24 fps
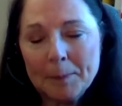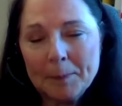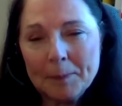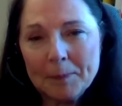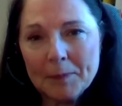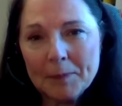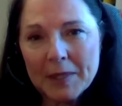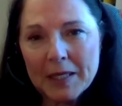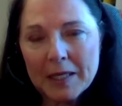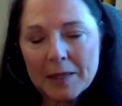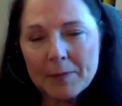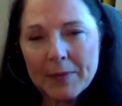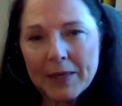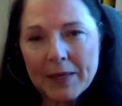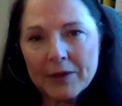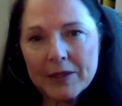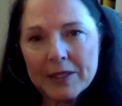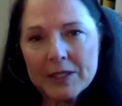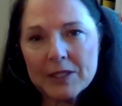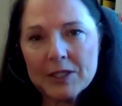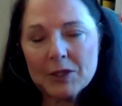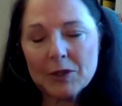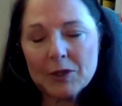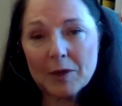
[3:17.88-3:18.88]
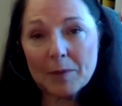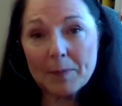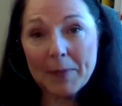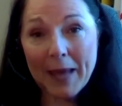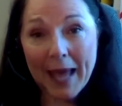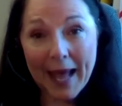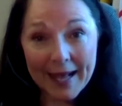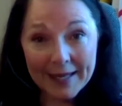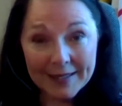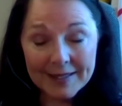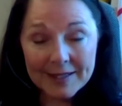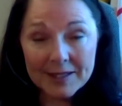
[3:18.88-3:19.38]
being married to a
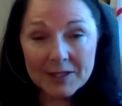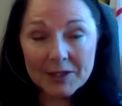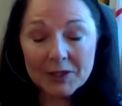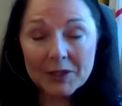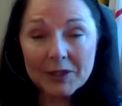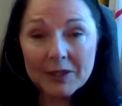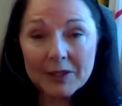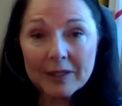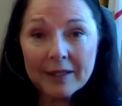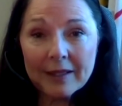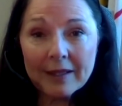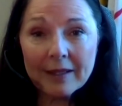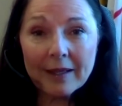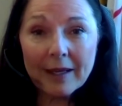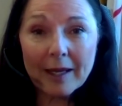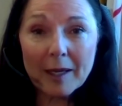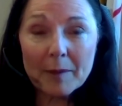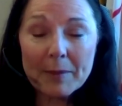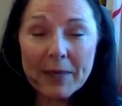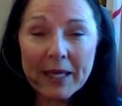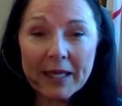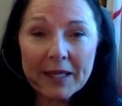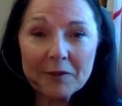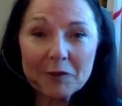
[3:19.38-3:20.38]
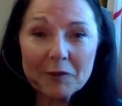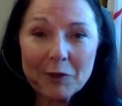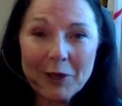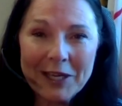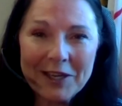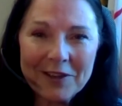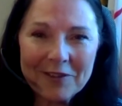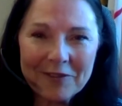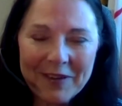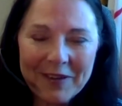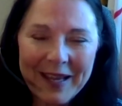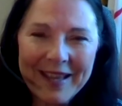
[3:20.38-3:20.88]
pastor, a man of
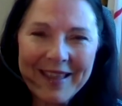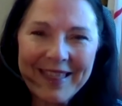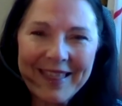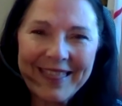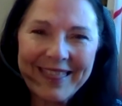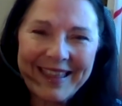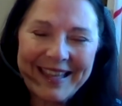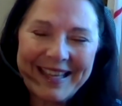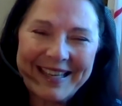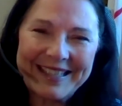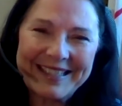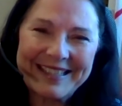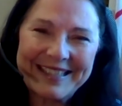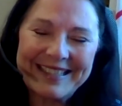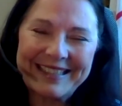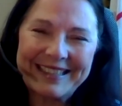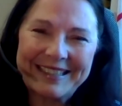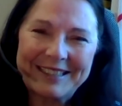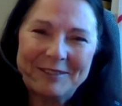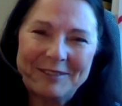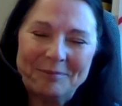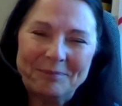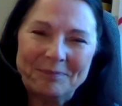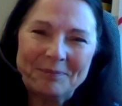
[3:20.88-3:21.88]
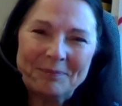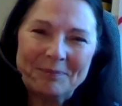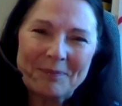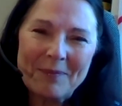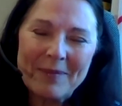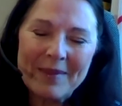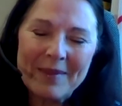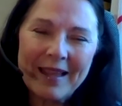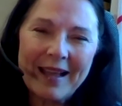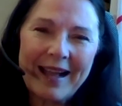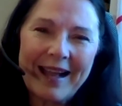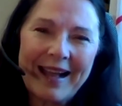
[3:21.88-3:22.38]
great faith, and
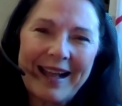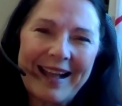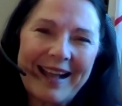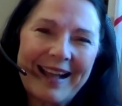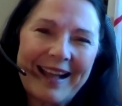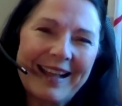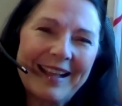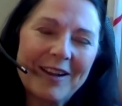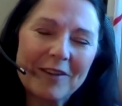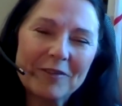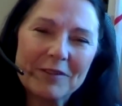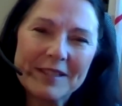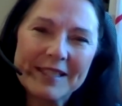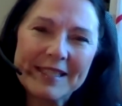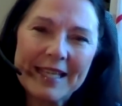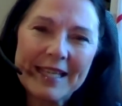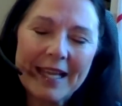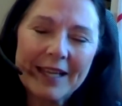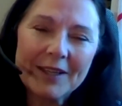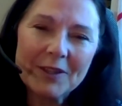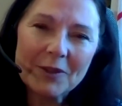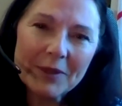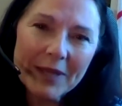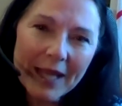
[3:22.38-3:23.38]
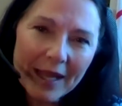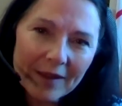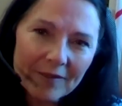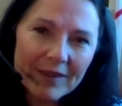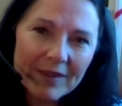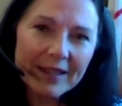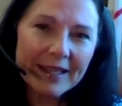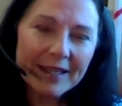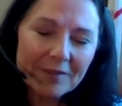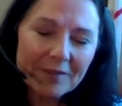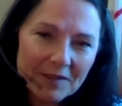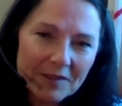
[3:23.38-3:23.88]
I often say I don't have the
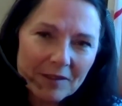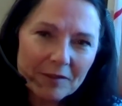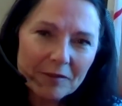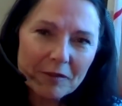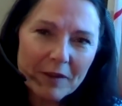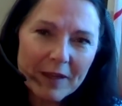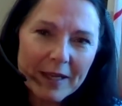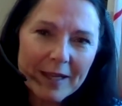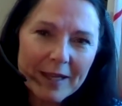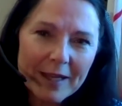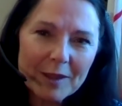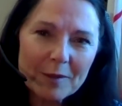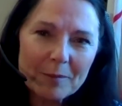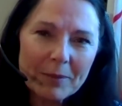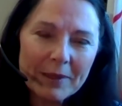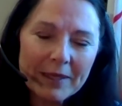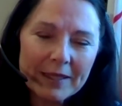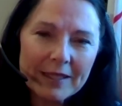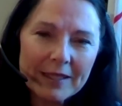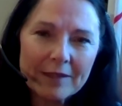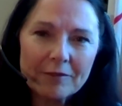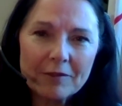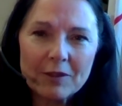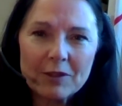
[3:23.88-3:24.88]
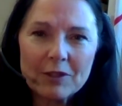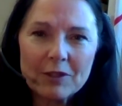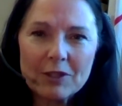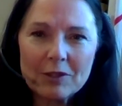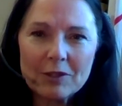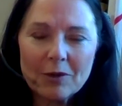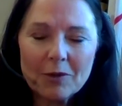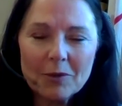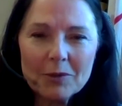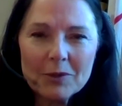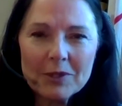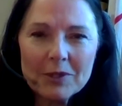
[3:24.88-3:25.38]
gift of faith, but if you
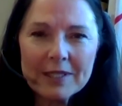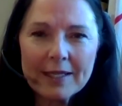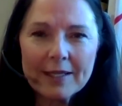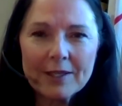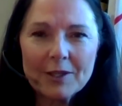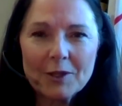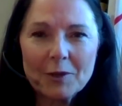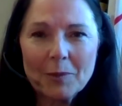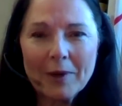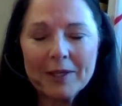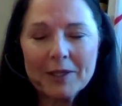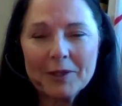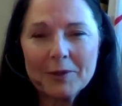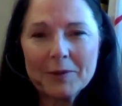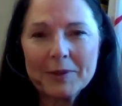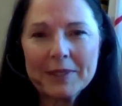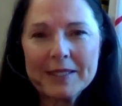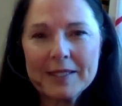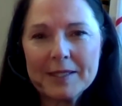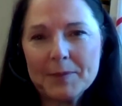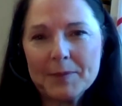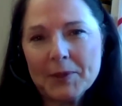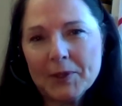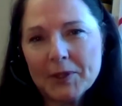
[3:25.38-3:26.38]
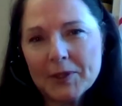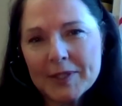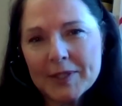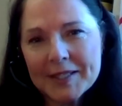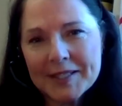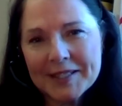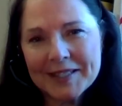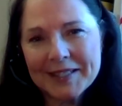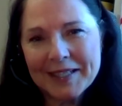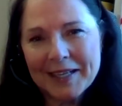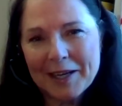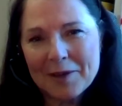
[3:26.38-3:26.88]
don't and you want to
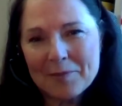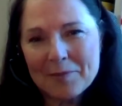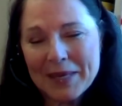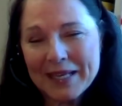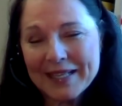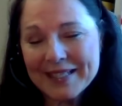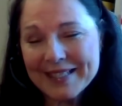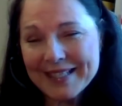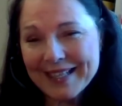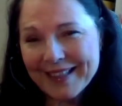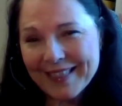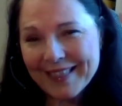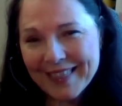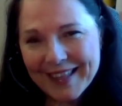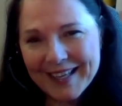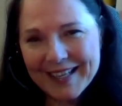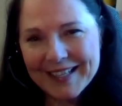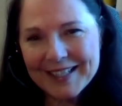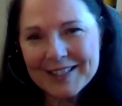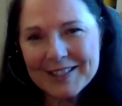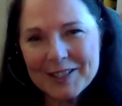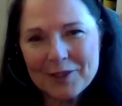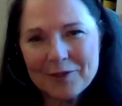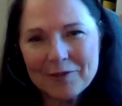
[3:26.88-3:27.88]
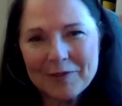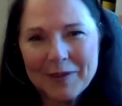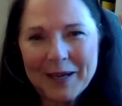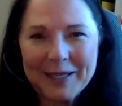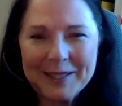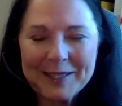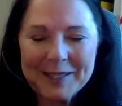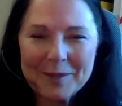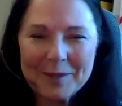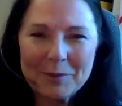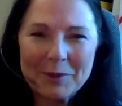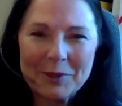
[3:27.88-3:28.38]
experience amazing things, you
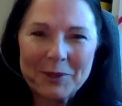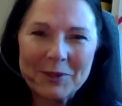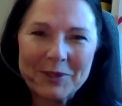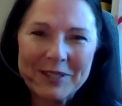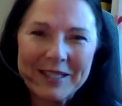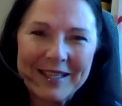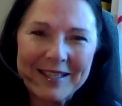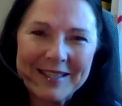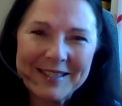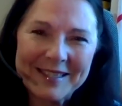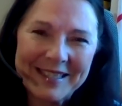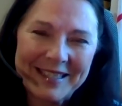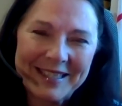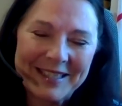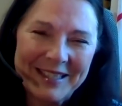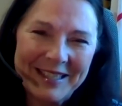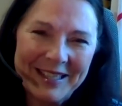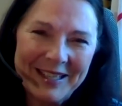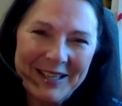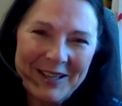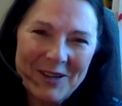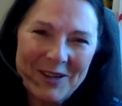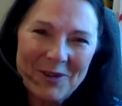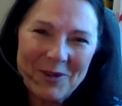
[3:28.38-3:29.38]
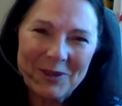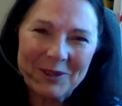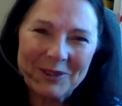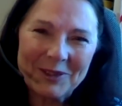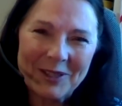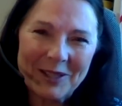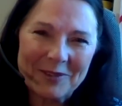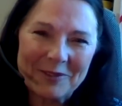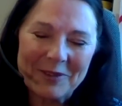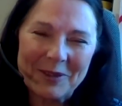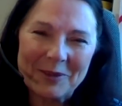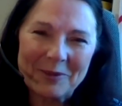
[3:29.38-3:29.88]
find someone who does and hold
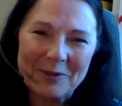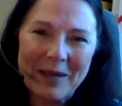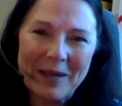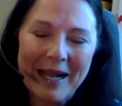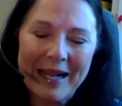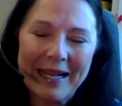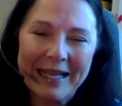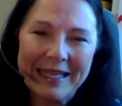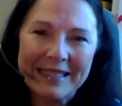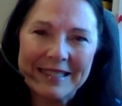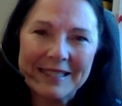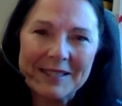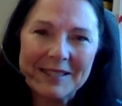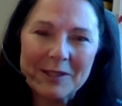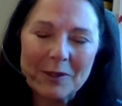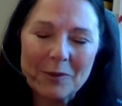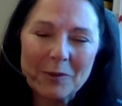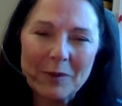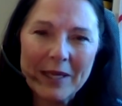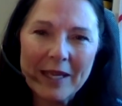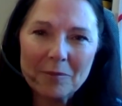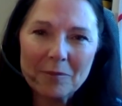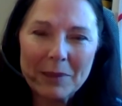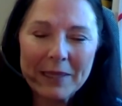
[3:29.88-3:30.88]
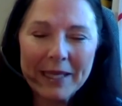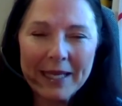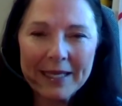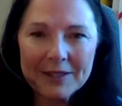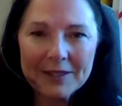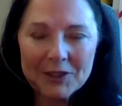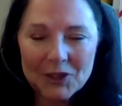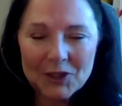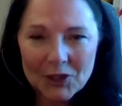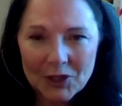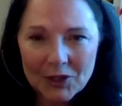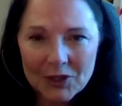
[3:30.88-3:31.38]
on for the ride. So we have
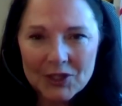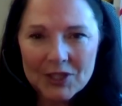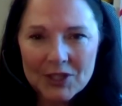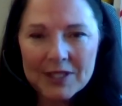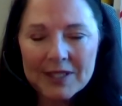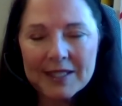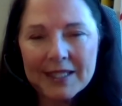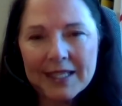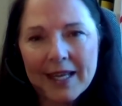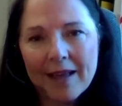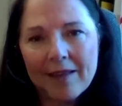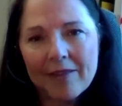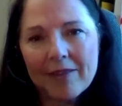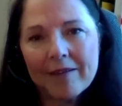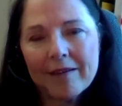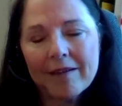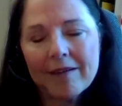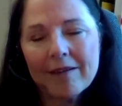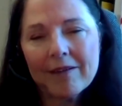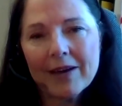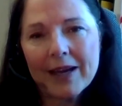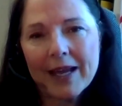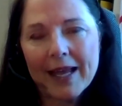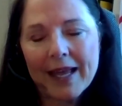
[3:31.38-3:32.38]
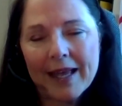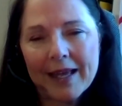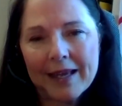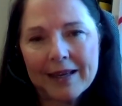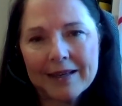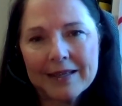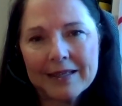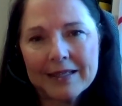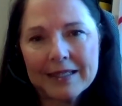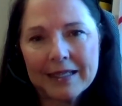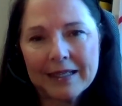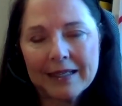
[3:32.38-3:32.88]
planted churches together,
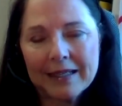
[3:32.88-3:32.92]
and